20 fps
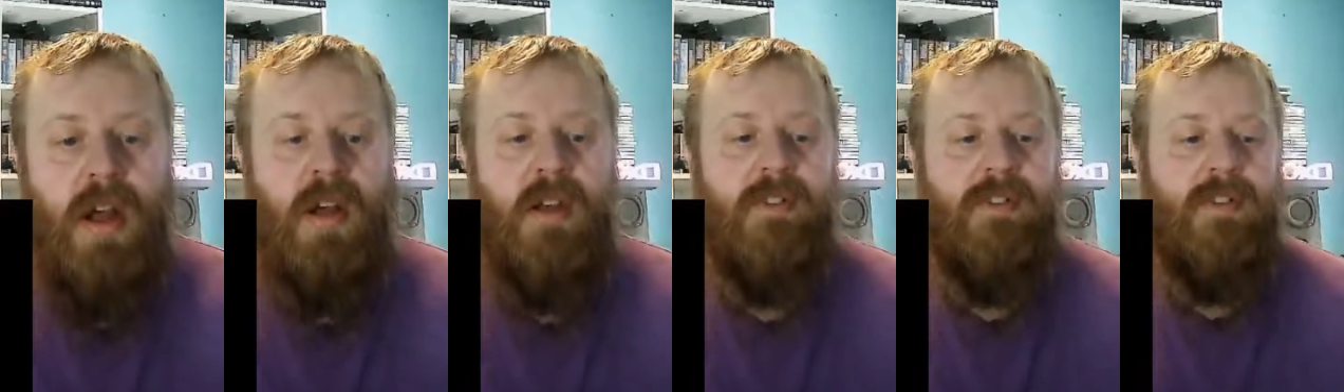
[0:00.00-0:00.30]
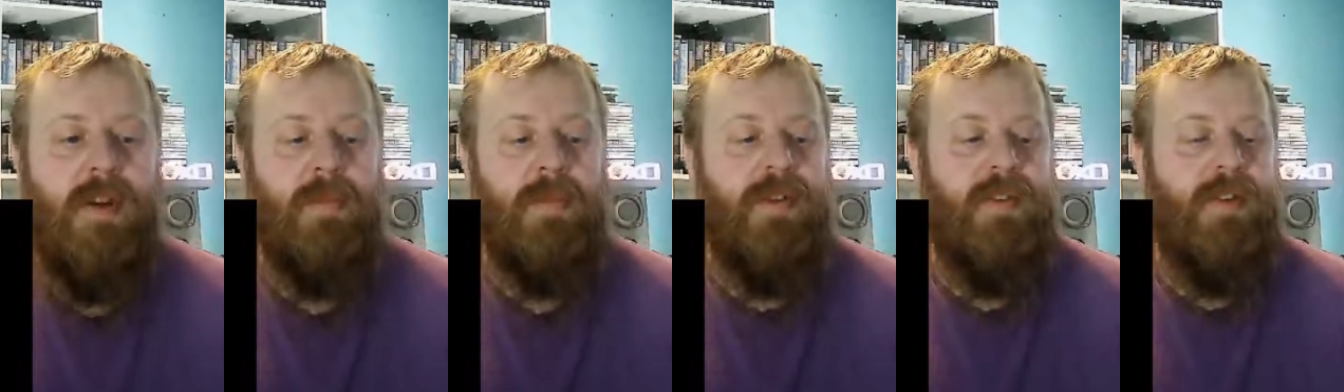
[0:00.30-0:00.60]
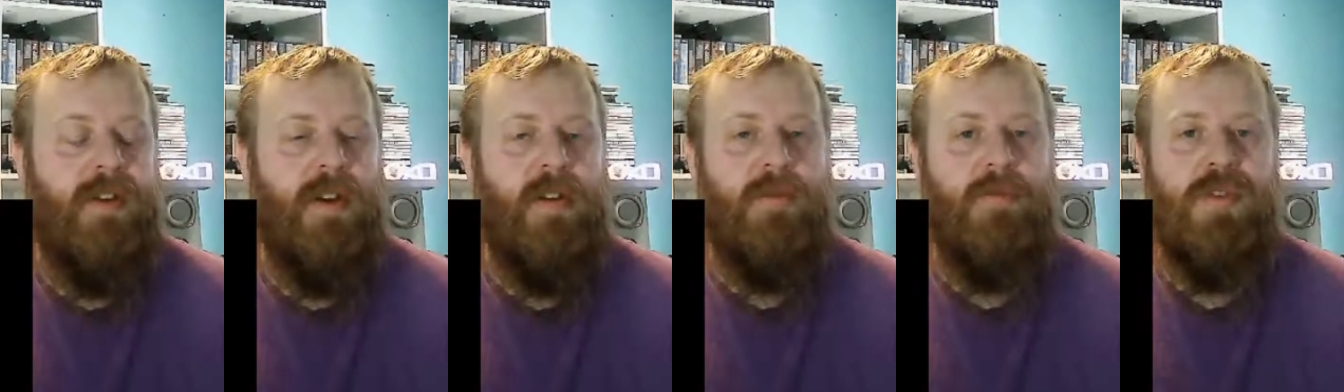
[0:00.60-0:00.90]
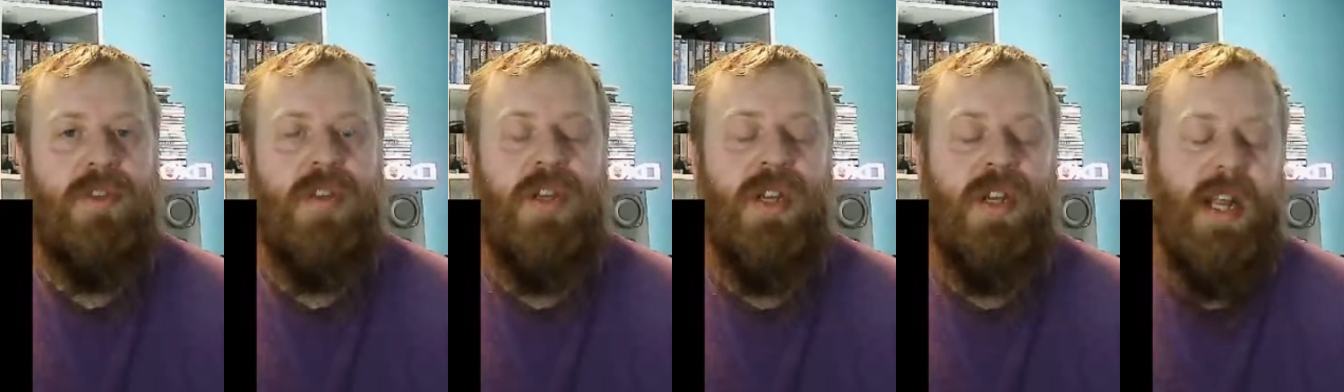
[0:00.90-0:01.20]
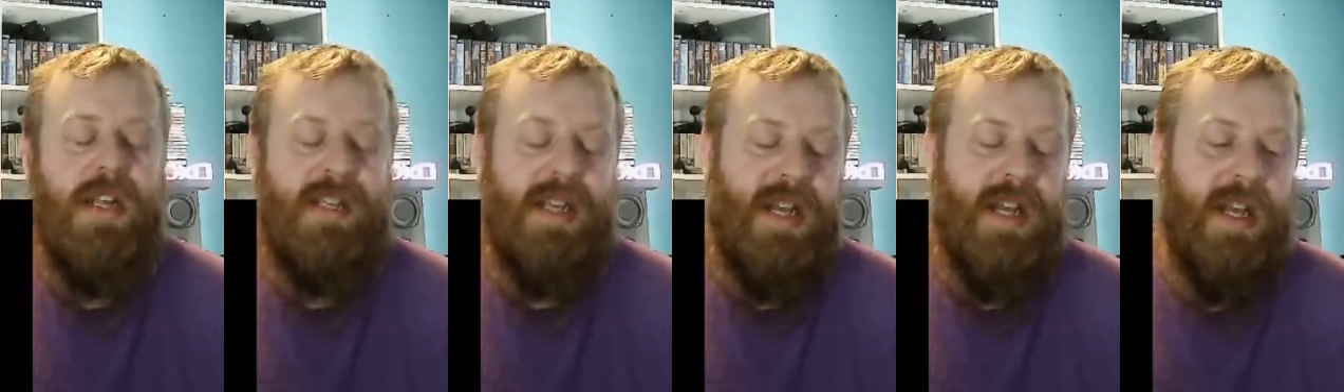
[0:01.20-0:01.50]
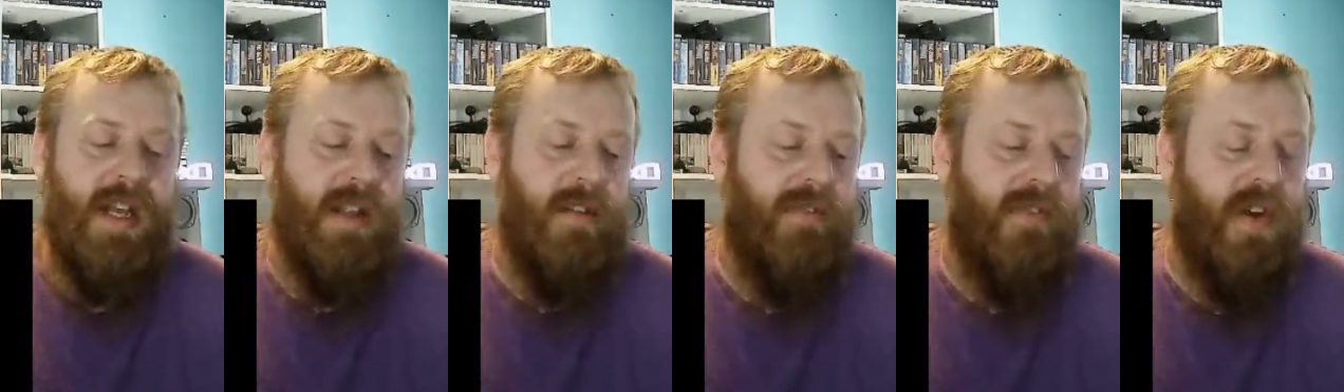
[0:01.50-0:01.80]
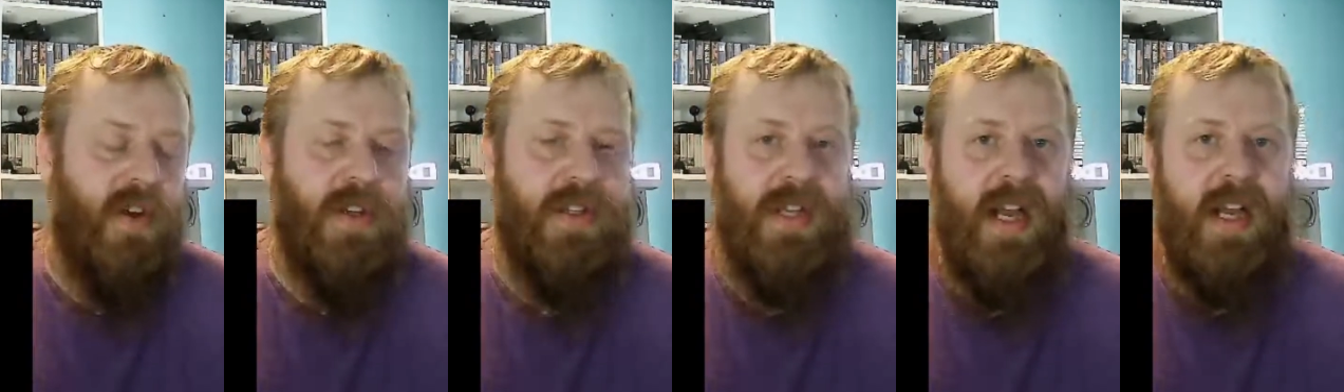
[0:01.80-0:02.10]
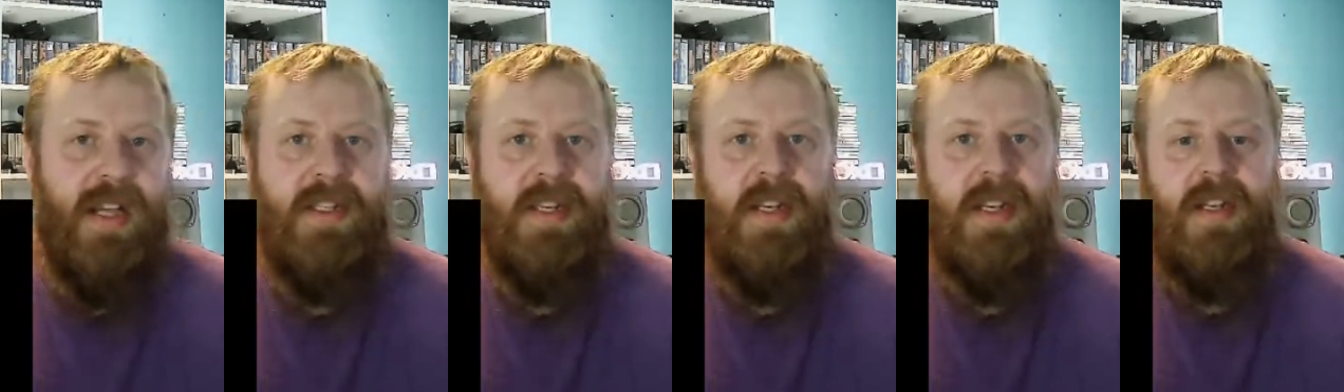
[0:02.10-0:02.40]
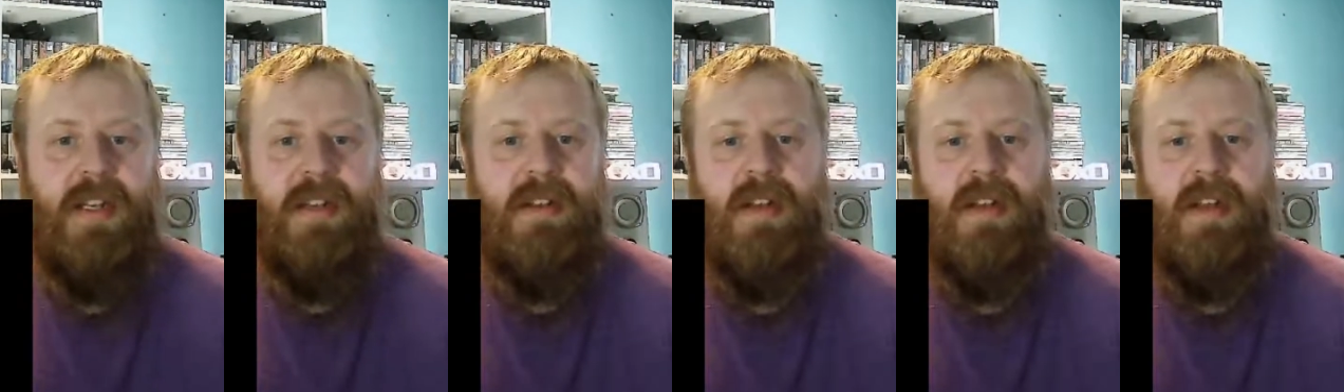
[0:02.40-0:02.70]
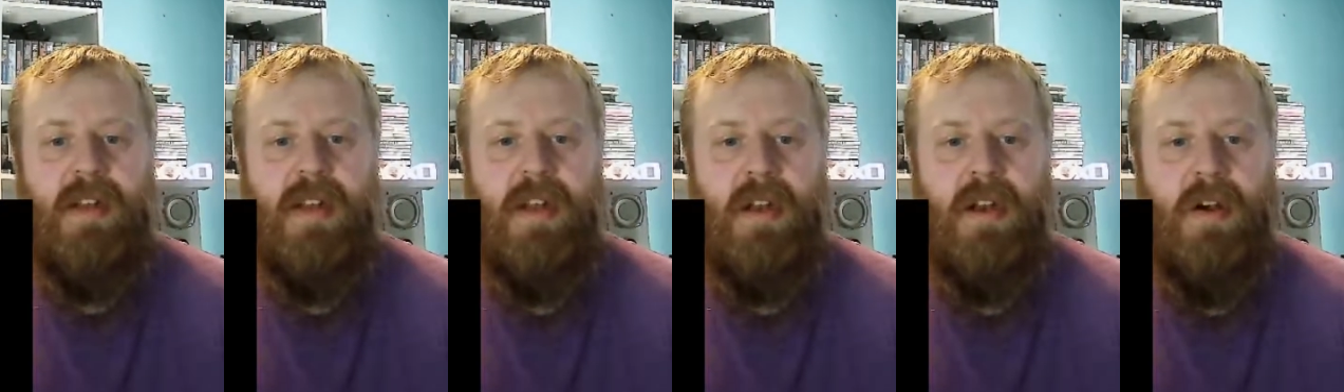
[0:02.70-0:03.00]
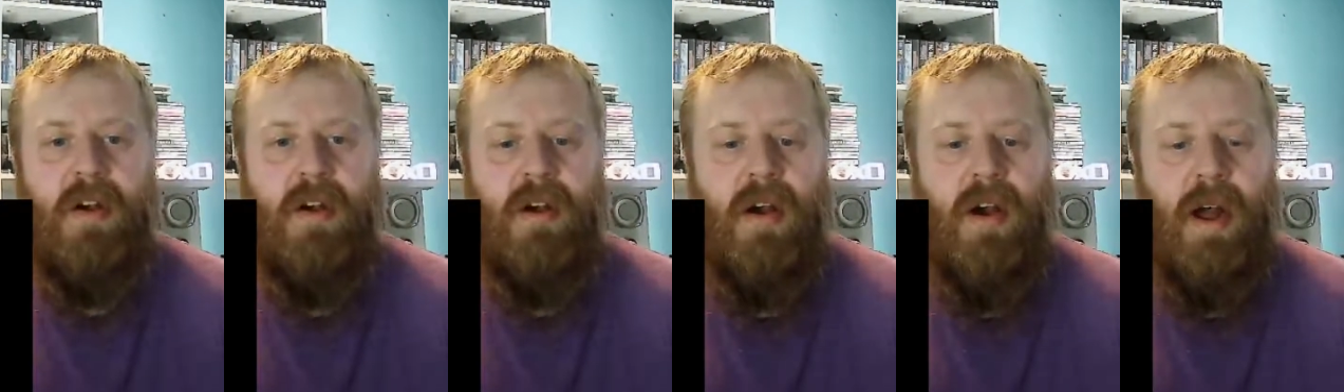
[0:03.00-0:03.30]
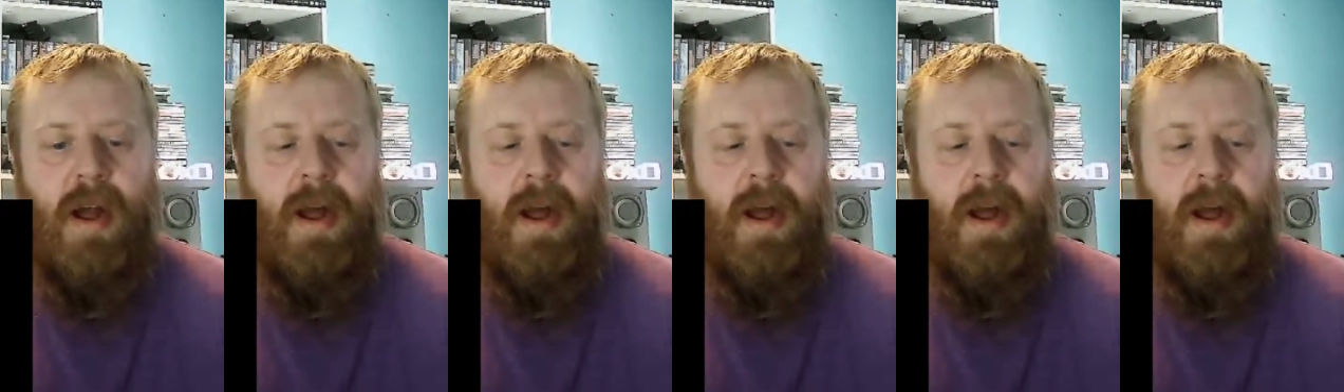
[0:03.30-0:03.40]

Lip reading: from the film, so you get to hear the voice acting. You know,